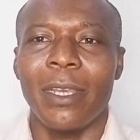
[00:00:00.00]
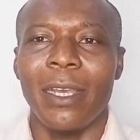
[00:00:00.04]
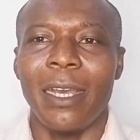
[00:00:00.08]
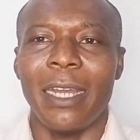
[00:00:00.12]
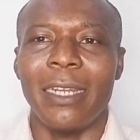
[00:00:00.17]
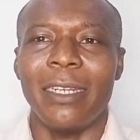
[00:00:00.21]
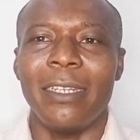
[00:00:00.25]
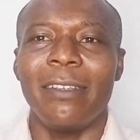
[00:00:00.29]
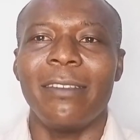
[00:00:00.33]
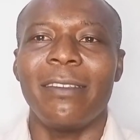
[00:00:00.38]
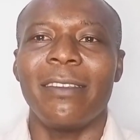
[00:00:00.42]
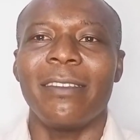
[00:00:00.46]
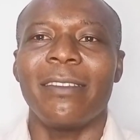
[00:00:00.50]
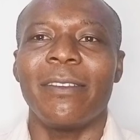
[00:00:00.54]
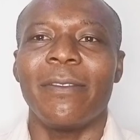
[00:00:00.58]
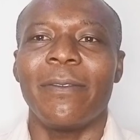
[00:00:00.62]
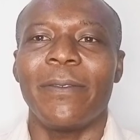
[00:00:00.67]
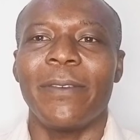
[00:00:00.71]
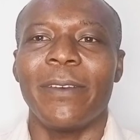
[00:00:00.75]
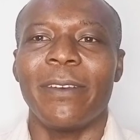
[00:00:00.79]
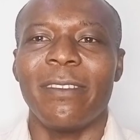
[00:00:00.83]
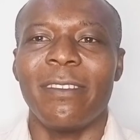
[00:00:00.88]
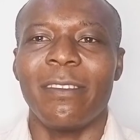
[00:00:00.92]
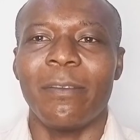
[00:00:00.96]
And this is the
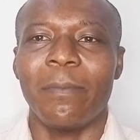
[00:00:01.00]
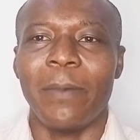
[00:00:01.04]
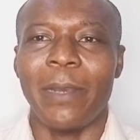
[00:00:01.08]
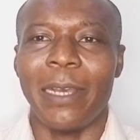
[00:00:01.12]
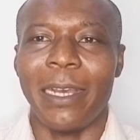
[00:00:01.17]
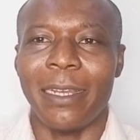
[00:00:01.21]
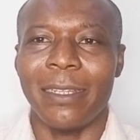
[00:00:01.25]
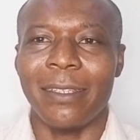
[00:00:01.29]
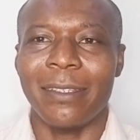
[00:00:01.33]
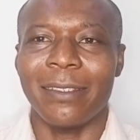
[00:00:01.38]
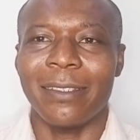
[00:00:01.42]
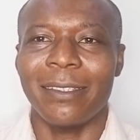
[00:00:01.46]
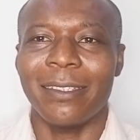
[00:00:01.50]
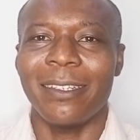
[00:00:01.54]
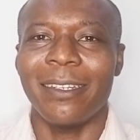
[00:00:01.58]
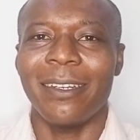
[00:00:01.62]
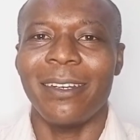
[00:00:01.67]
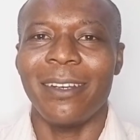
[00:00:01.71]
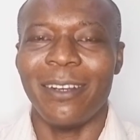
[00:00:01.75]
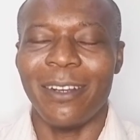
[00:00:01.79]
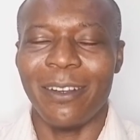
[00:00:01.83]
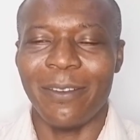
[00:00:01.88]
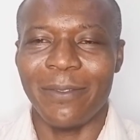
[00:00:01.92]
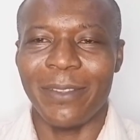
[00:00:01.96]
first part
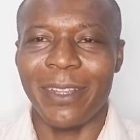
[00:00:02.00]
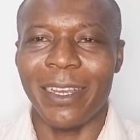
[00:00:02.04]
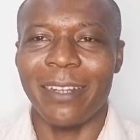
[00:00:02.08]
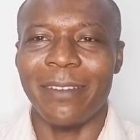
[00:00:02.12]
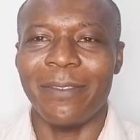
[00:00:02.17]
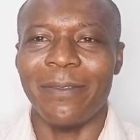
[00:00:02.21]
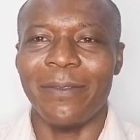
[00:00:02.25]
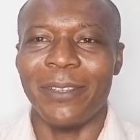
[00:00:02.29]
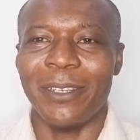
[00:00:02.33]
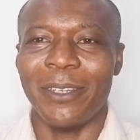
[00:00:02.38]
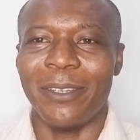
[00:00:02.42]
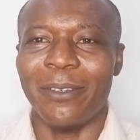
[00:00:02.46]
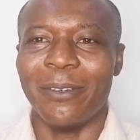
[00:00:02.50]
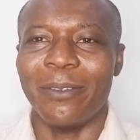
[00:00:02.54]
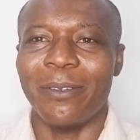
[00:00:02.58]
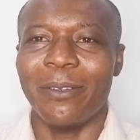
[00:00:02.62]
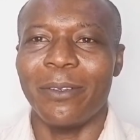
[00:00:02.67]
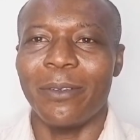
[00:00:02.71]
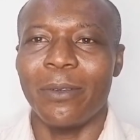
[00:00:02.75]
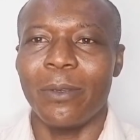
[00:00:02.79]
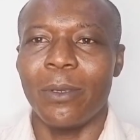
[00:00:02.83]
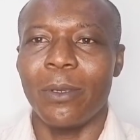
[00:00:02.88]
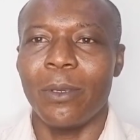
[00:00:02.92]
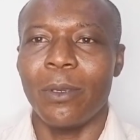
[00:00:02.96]
of that video.
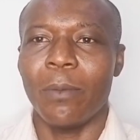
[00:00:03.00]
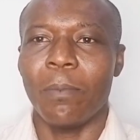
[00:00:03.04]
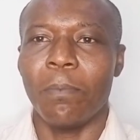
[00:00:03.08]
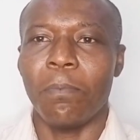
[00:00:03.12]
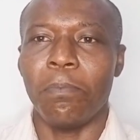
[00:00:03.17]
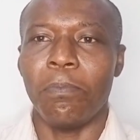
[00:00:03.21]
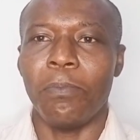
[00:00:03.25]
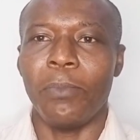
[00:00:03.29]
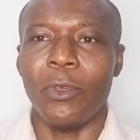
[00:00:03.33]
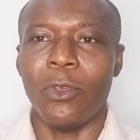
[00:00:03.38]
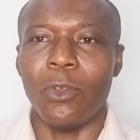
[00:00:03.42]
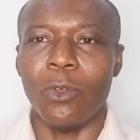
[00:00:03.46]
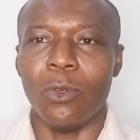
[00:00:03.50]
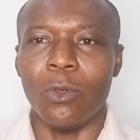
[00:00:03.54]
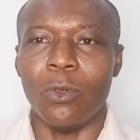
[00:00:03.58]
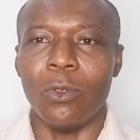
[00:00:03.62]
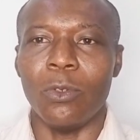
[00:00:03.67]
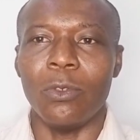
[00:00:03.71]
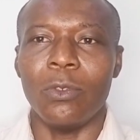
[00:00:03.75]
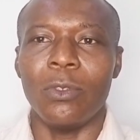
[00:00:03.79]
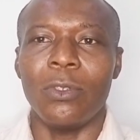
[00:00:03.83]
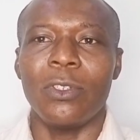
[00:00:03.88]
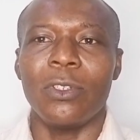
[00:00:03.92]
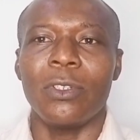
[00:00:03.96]

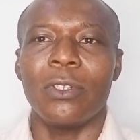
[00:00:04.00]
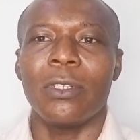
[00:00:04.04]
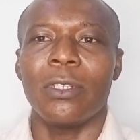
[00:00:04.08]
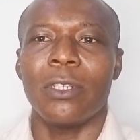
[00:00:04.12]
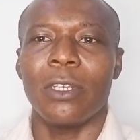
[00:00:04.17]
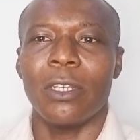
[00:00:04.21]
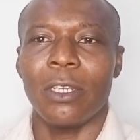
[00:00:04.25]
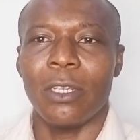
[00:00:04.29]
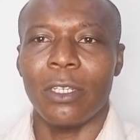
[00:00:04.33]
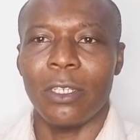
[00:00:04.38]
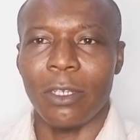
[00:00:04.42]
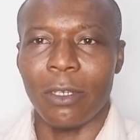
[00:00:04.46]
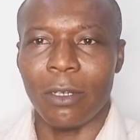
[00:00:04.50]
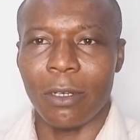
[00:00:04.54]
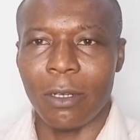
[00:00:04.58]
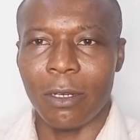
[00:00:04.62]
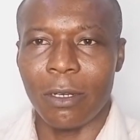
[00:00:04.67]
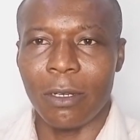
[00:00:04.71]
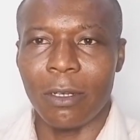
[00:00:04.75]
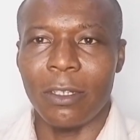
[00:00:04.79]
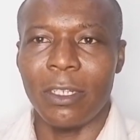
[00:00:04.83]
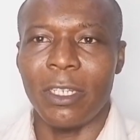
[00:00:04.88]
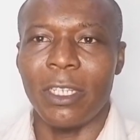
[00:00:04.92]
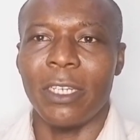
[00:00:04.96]
Build your
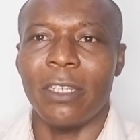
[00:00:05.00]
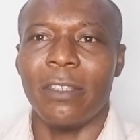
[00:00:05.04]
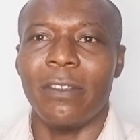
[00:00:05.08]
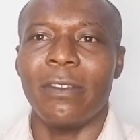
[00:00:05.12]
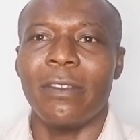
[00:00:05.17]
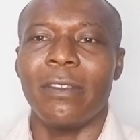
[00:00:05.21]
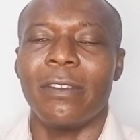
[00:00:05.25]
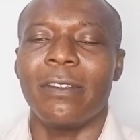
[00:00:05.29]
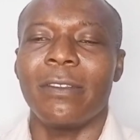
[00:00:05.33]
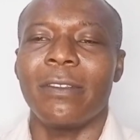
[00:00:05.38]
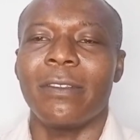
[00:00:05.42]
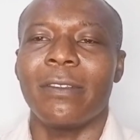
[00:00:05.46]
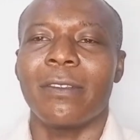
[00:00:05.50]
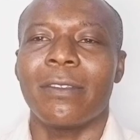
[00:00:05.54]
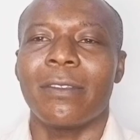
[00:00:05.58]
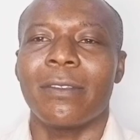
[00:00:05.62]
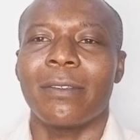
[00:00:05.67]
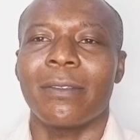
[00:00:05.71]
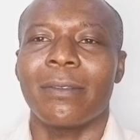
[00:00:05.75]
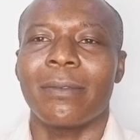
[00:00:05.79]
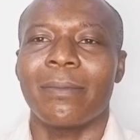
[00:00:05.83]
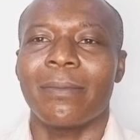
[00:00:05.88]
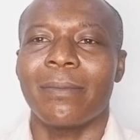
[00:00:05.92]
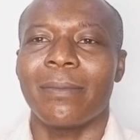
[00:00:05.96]
audience.
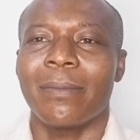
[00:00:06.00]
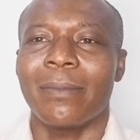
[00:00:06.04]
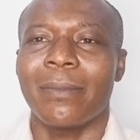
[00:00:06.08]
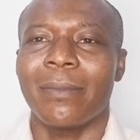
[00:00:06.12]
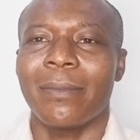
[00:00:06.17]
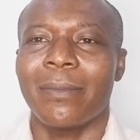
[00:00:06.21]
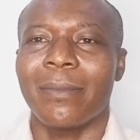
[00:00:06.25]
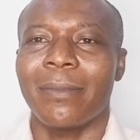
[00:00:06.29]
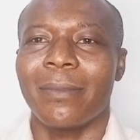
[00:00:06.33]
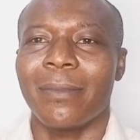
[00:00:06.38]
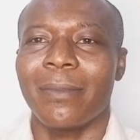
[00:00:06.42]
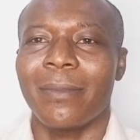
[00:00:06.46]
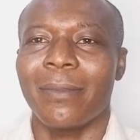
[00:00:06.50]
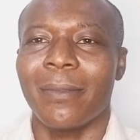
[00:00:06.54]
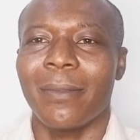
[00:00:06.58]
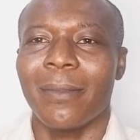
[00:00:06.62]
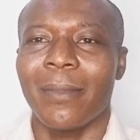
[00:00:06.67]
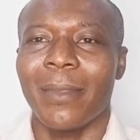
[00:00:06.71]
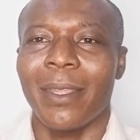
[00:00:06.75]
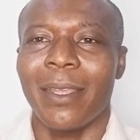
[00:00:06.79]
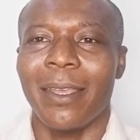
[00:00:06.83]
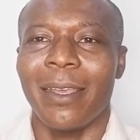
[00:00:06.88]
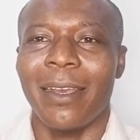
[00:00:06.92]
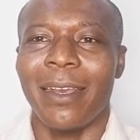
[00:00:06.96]

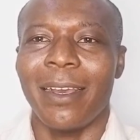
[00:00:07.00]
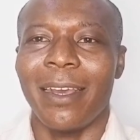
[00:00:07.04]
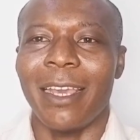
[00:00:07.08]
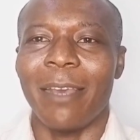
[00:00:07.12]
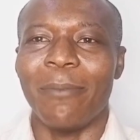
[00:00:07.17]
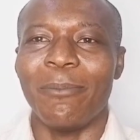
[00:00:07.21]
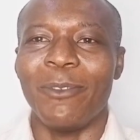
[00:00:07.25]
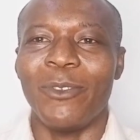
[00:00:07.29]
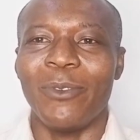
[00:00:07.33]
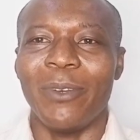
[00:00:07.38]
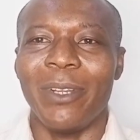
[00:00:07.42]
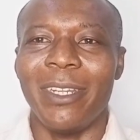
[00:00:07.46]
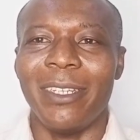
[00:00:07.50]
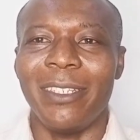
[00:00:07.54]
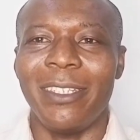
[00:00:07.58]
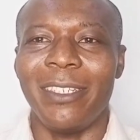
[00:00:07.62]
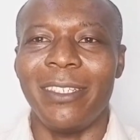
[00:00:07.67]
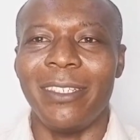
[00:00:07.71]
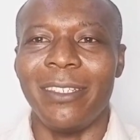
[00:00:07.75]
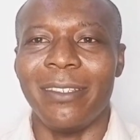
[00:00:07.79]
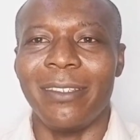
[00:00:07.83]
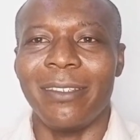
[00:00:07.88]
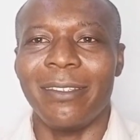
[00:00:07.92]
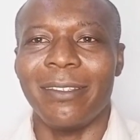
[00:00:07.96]
I am Dwele
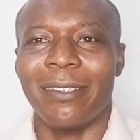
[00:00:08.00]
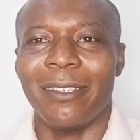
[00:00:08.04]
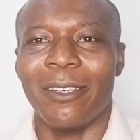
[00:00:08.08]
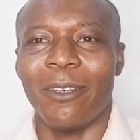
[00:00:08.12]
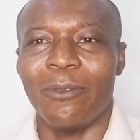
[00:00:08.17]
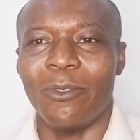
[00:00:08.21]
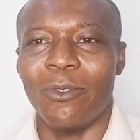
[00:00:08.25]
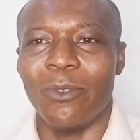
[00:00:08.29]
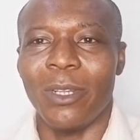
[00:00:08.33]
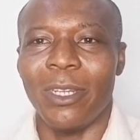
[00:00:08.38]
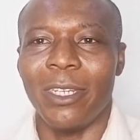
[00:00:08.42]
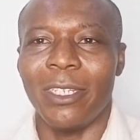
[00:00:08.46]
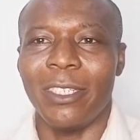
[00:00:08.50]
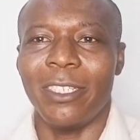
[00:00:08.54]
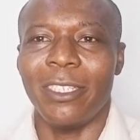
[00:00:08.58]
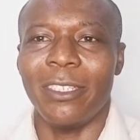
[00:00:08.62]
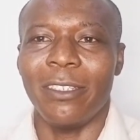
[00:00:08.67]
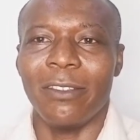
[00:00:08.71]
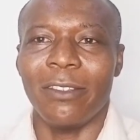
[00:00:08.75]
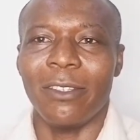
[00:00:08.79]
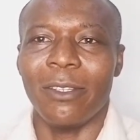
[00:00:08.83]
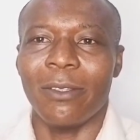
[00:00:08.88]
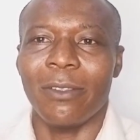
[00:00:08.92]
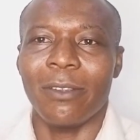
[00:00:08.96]
Gis of
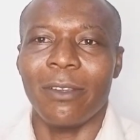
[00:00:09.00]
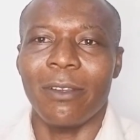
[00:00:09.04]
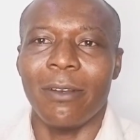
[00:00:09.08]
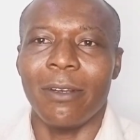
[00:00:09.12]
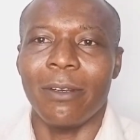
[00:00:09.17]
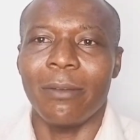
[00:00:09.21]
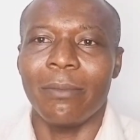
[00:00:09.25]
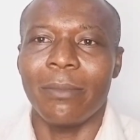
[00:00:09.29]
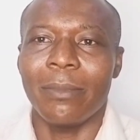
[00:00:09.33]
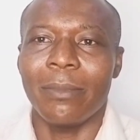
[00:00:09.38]
dwelegis.com.